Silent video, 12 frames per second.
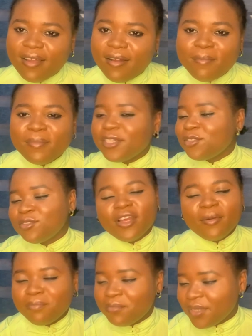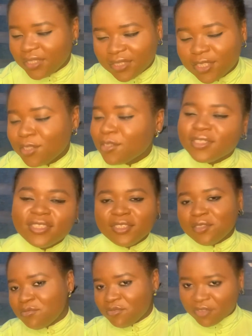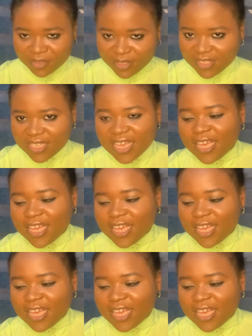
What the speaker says: menstrual pain. It was serious.